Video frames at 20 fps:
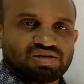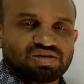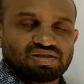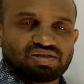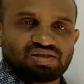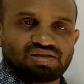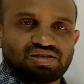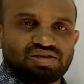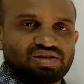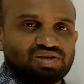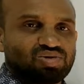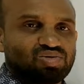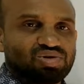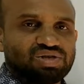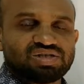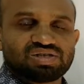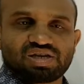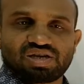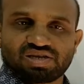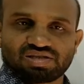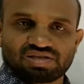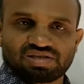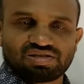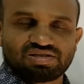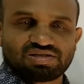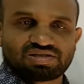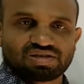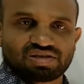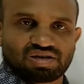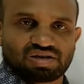the Lewis
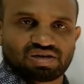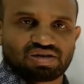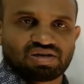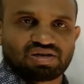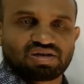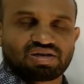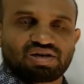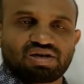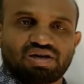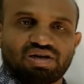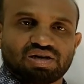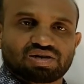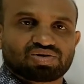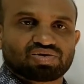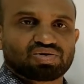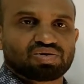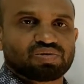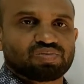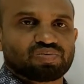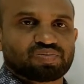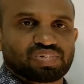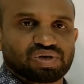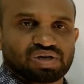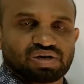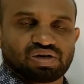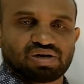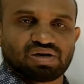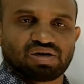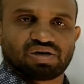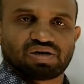acids are electron
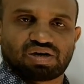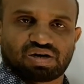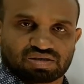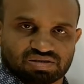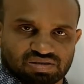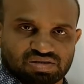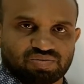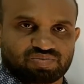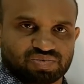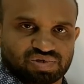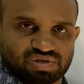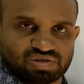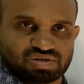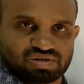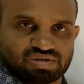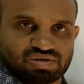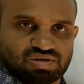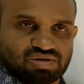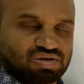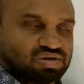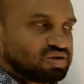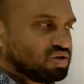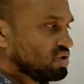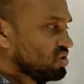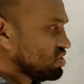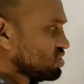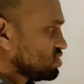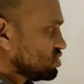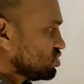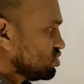pair acceptors.
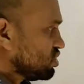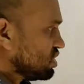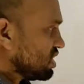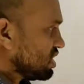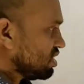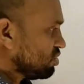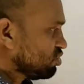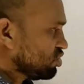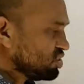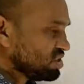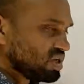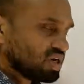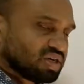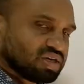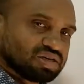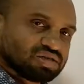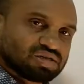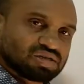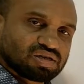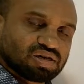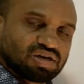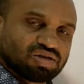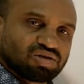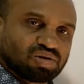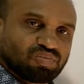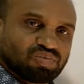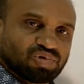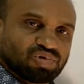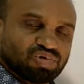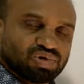So ammonia is a kind
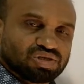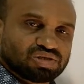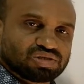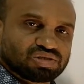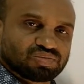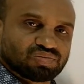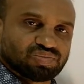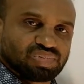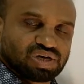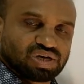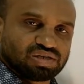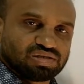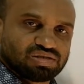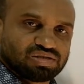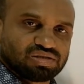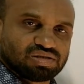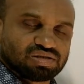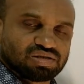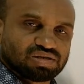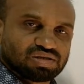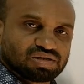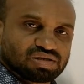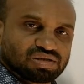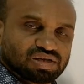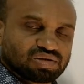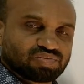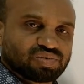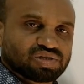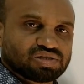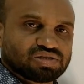of Lewis base,
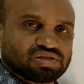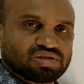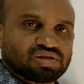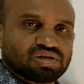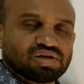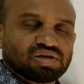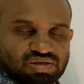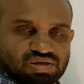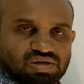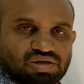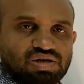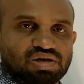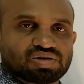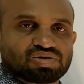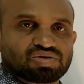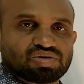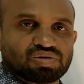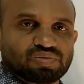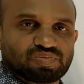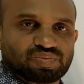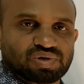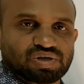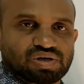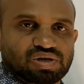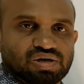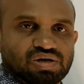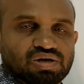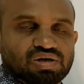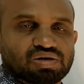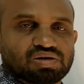that means electron
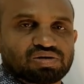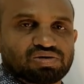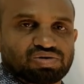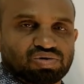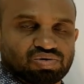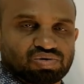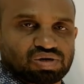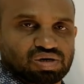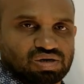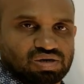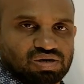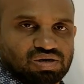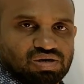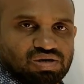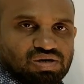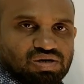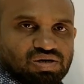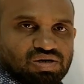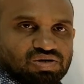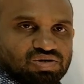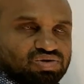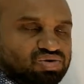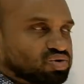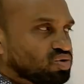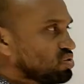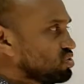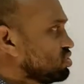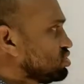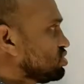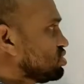pair donor.
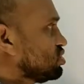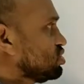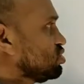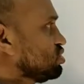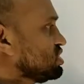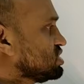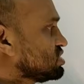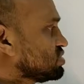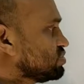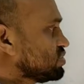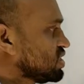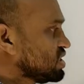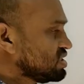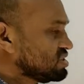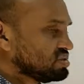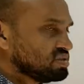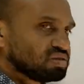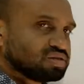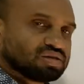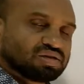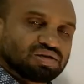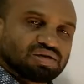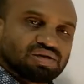So Lewis base,